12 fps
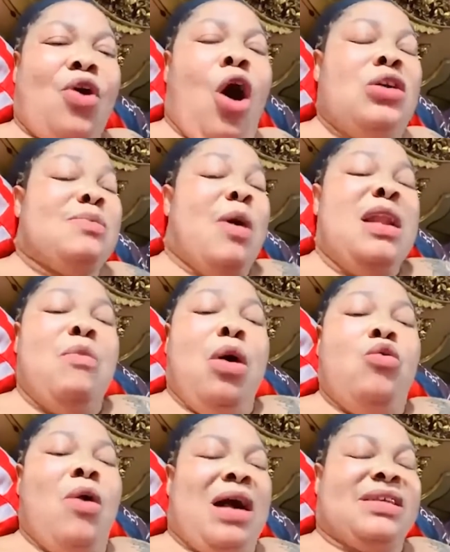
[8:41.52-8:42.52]
Also when you
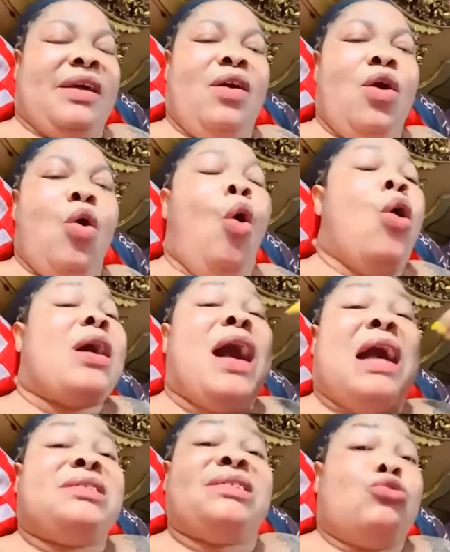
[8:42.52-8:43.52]
go say, oh
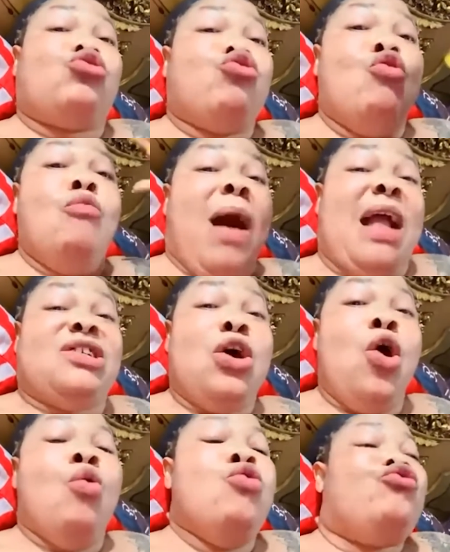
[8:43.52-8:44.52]
kasa too
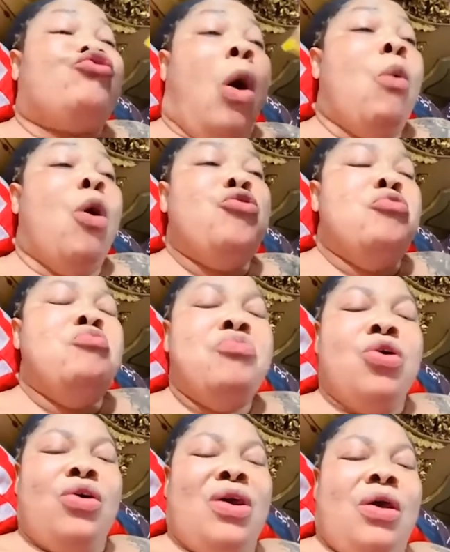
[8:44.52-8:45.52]
much. Oh jowo
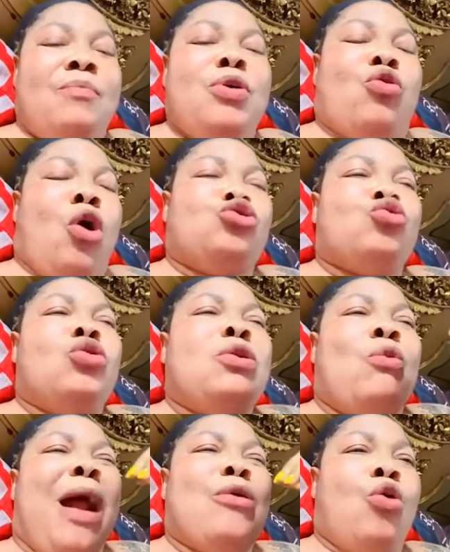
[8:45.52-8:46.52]
num. Because
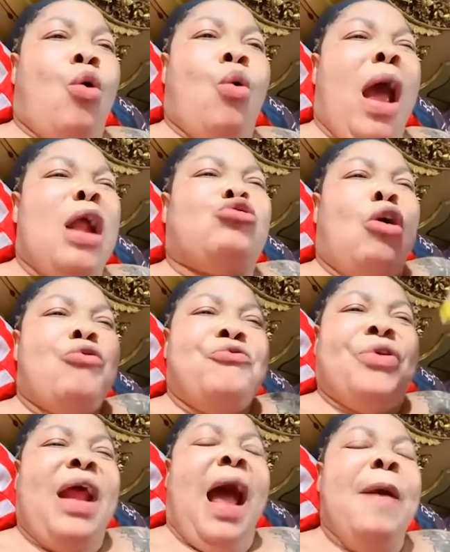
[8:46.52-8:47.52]
what do I know? I
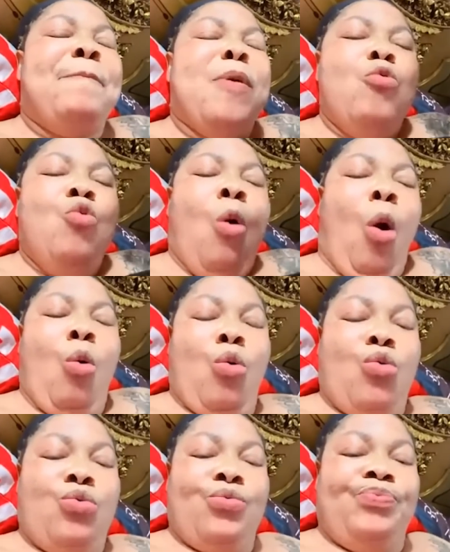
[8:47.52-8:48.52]
don't mira ebi
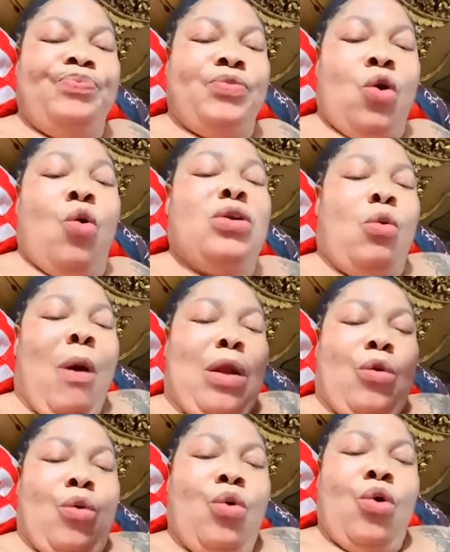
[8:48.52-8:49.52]
mwo. What do
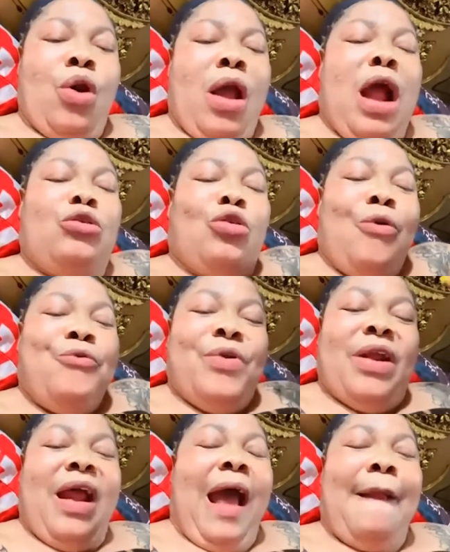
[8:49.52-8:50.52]
I know? I
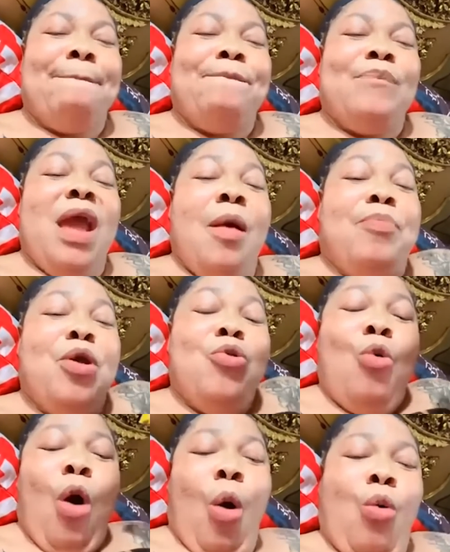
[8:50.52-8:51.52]
don't mira
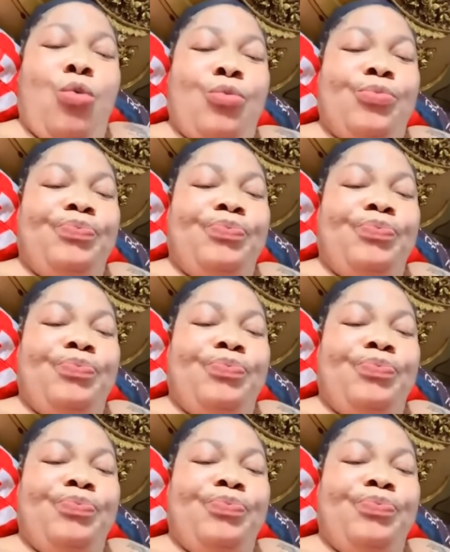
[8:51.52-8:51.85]
ebi mwo.